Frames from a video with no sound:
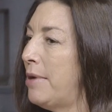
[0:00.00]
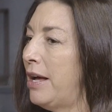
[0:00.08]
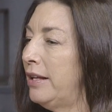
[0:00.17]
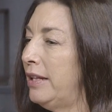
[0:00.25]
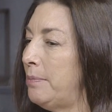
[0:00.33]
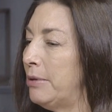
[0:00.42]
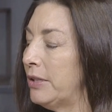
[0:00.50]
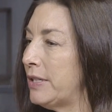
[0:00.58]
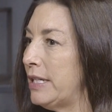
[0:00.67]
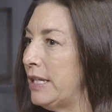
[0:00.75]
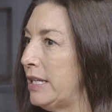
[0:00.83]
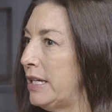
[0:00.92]
Some ugly
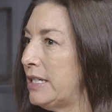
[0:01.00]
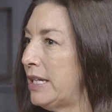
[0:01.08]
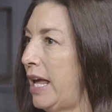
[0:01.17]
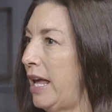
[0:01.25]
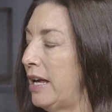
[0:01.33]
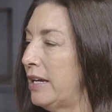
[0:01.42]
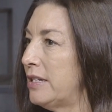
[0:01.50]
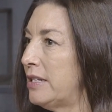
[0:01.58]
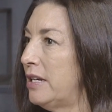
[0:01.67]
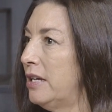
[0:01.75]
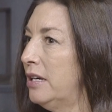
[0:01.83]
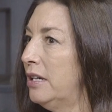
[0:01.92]
person that
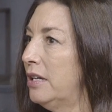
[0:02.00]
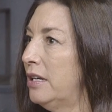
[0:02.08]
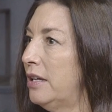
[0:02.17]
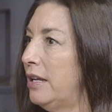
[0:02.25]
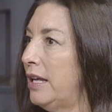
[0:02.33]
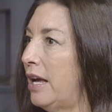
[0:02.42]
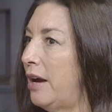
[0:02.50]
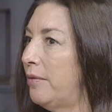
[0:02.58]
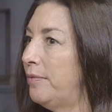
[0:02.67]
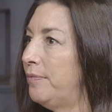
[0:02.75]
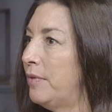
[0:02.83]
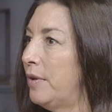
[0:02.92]
can't. Yeah.